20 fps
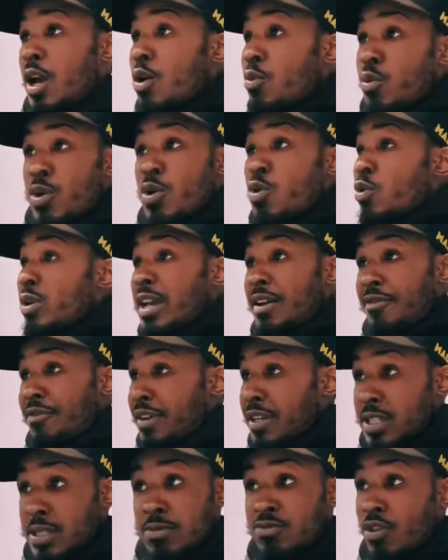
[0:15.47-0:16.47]
we all get
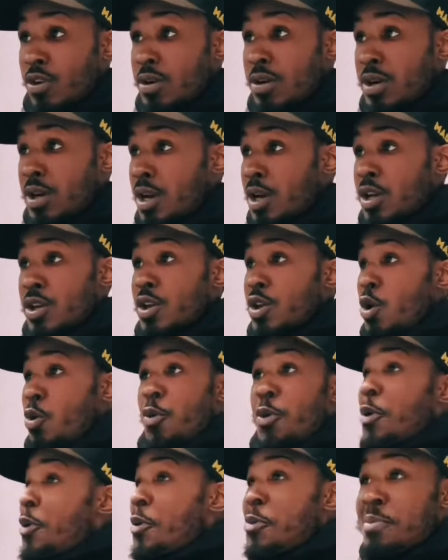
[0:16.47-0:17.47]
things wrong, you know, we
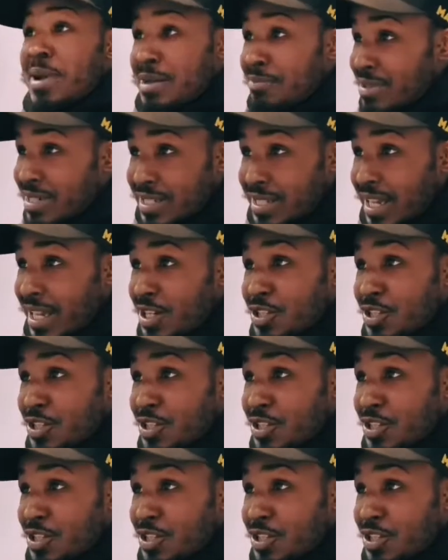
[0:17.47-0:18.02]
all make mistakes.